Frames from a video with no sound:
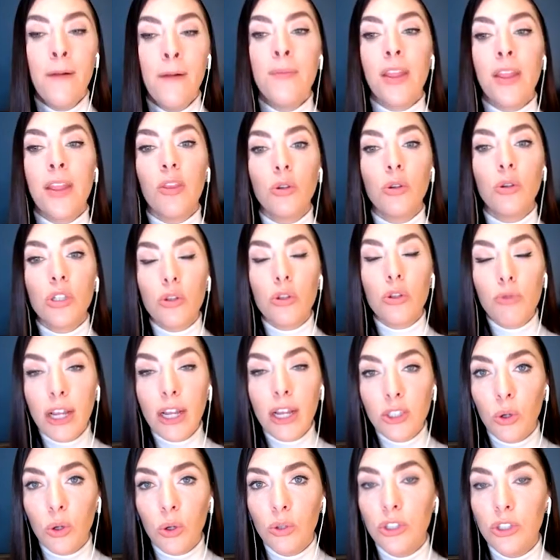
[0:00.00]
And those
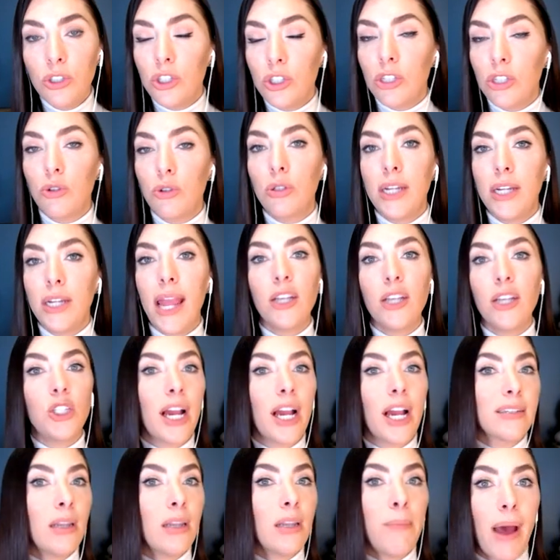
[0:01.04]
thresholds just create
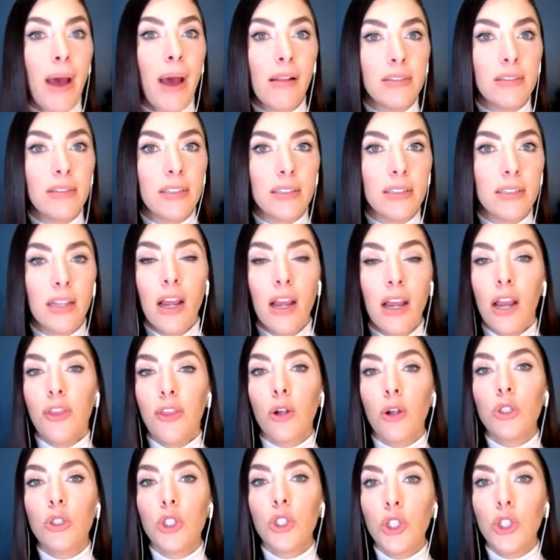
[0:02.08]
checks and balances. There
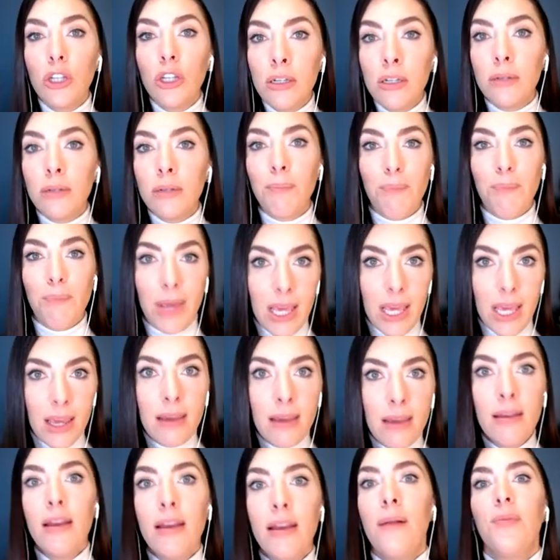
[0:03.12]
shouldn't be
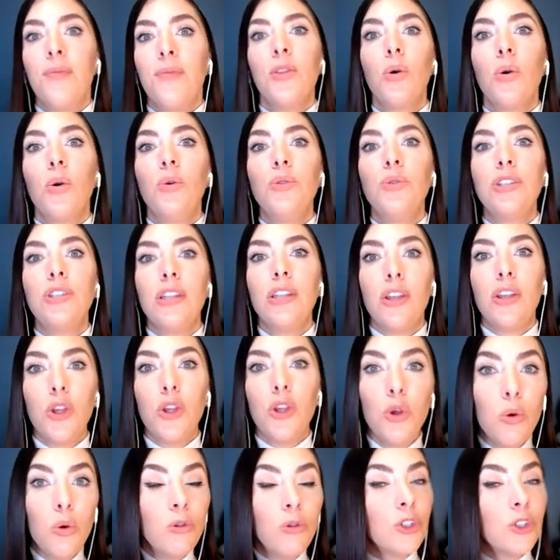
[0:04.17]
those
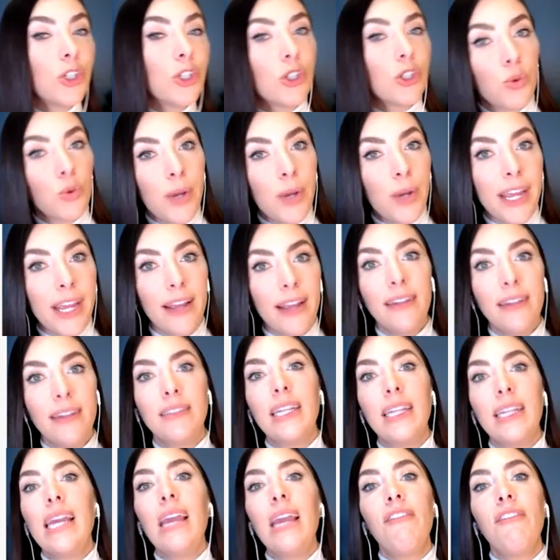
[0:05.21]
huge swings
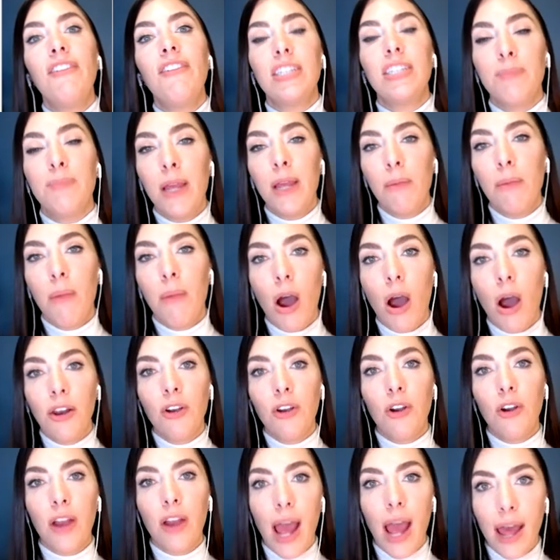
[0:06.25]
if it's being
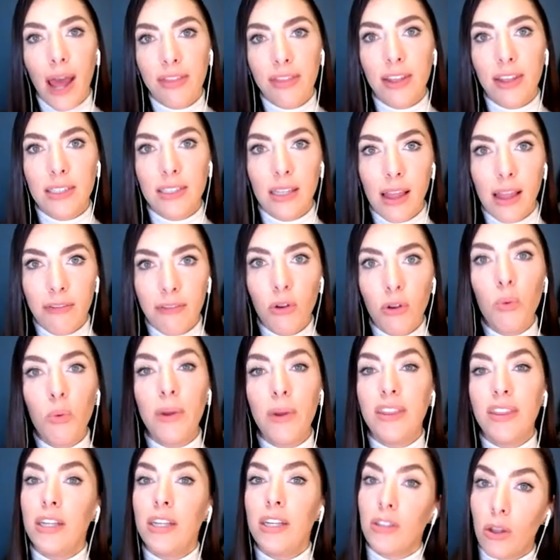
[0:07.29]
monitored at this level with
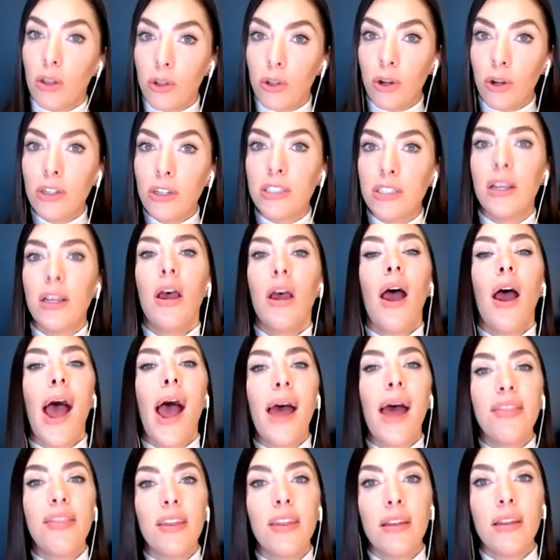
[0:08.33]
these alerts
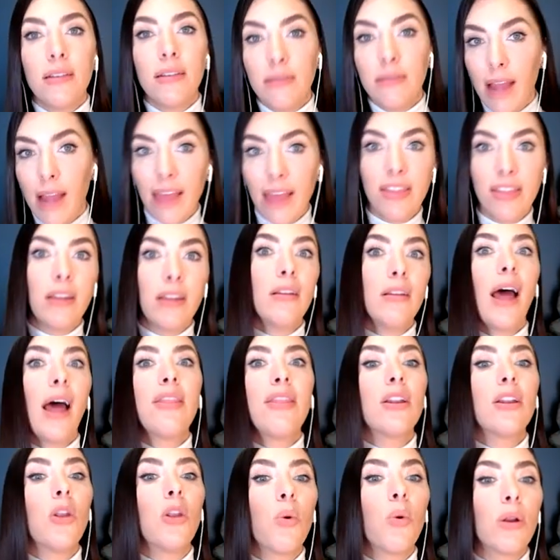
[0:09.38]
at the at the at the
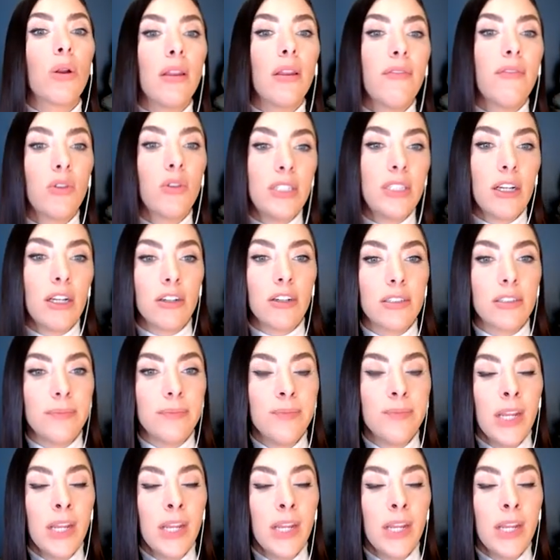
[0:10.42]
lower level tiers.